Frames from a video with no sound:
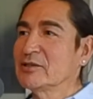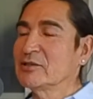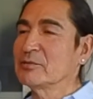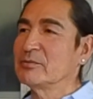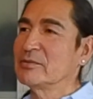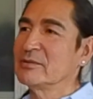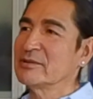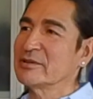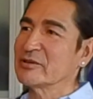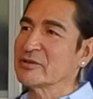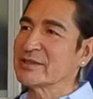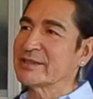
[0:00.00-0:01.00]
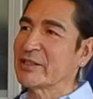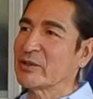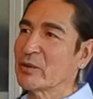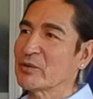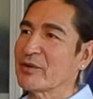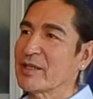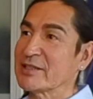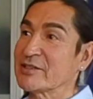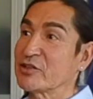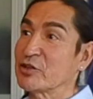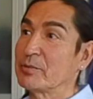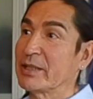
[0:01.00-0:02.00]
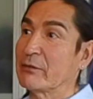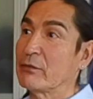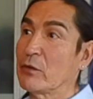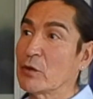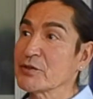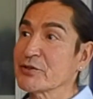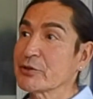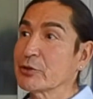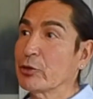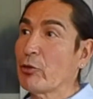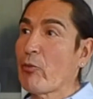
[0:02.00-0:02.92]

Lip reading: to say no to things that you're being forced to do.